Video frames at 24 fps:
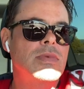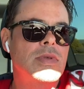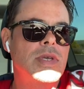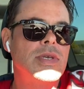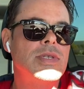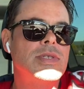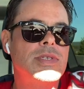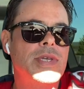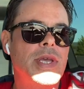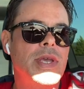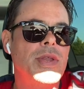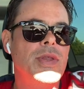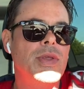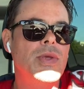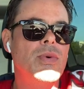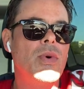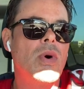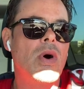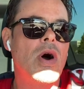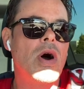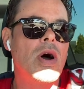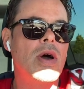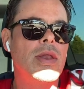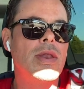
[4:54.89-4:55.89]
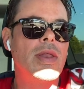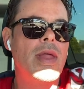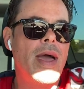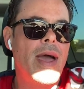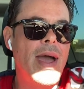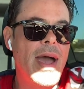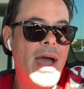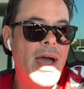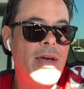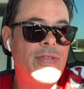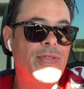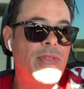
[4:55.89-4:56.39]
continue on
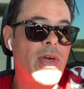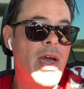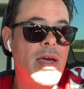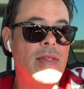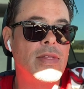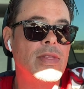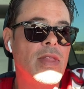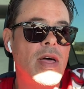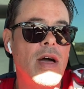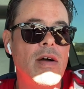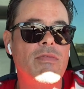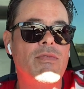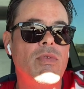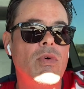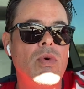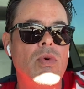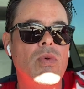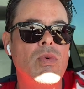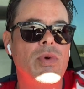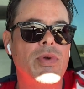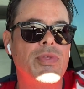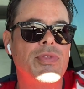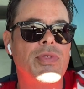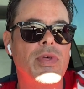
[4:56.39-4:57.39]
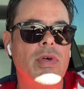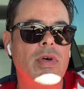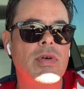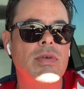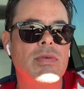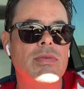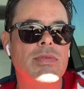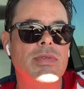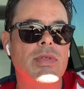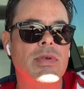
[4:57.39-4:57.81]
at that level with the,